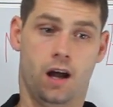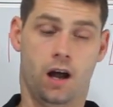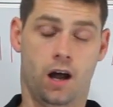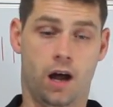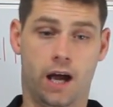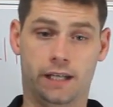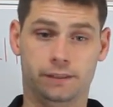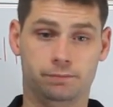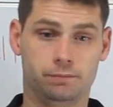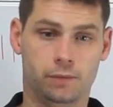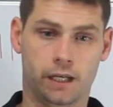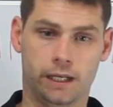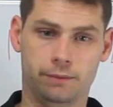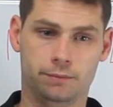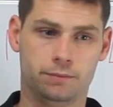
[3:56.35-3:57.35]
I
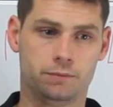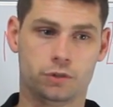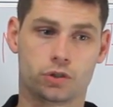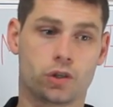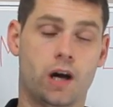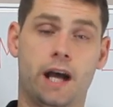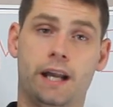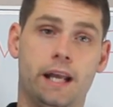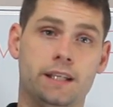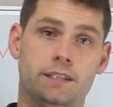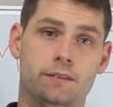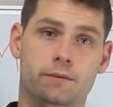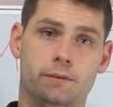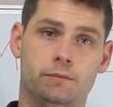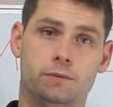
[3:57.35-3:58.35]
try and
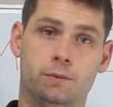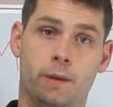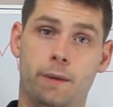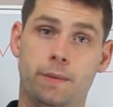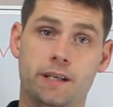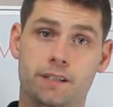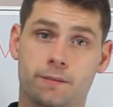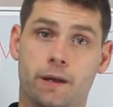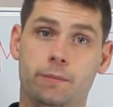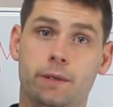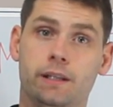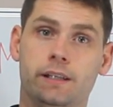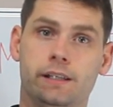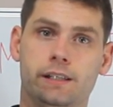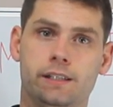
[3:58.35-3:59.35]
answer to my best of my
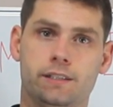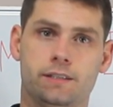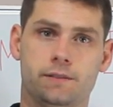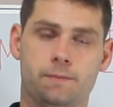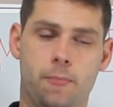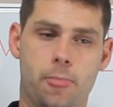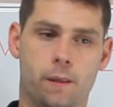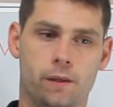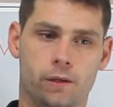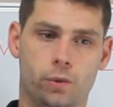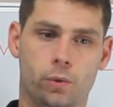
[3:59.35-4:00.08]
abilities the